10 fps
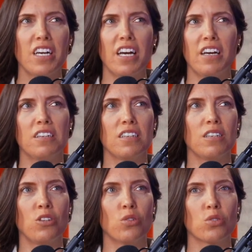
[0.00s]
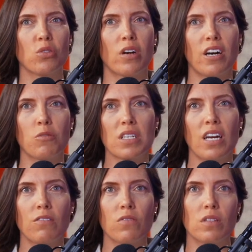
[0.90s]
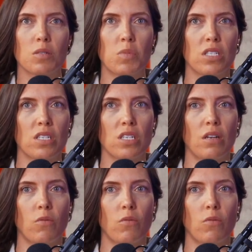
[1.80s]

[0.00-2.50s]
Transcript: And, so I was kind of in this position